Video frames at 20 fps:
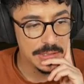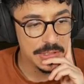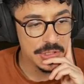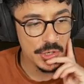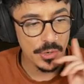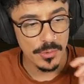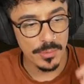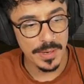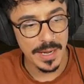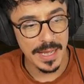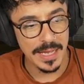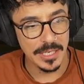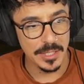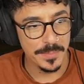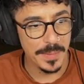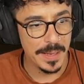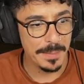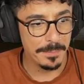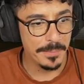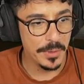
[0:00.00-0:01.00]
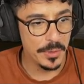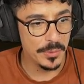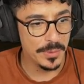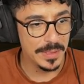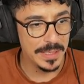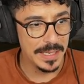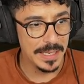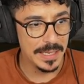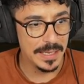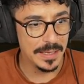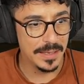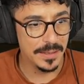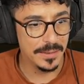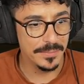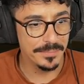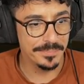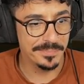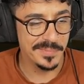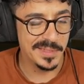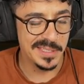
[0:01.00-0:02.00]
Do I want to add bamboo in here?
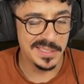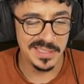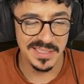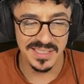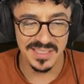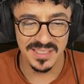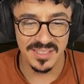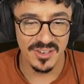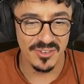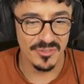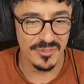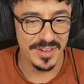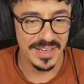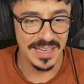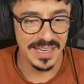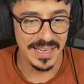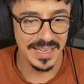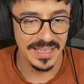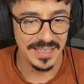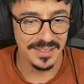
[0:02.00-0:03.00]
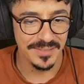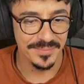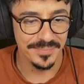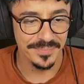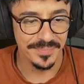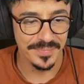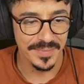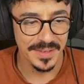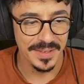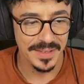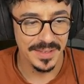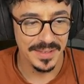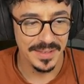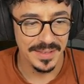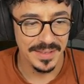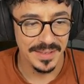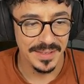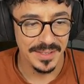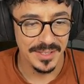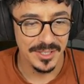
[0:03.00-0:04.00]
Eh, not really.
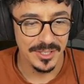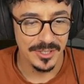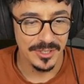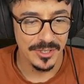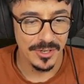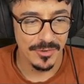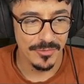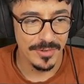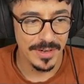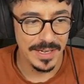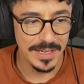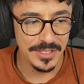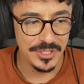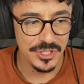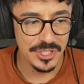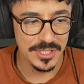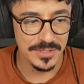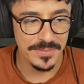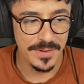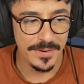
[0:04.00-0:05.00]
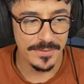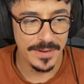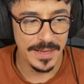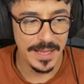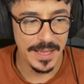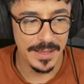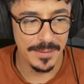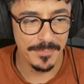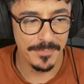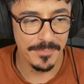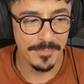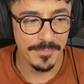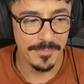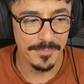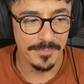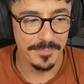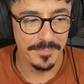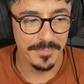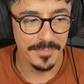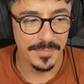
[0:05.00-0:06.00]
Not really. It's just very, um...
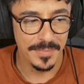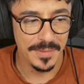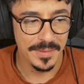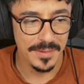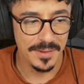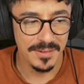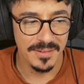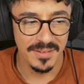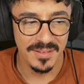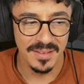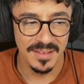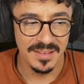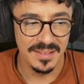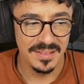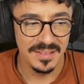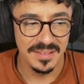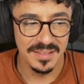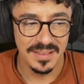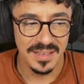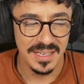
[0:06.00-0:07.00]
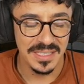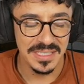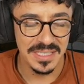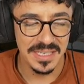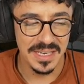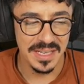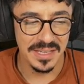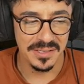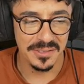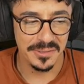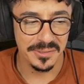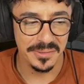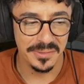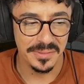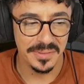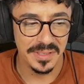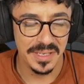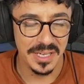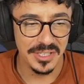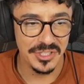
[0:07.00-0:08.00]
I don't know.
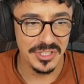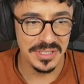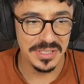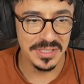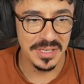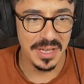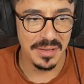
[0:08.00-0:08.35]
I just,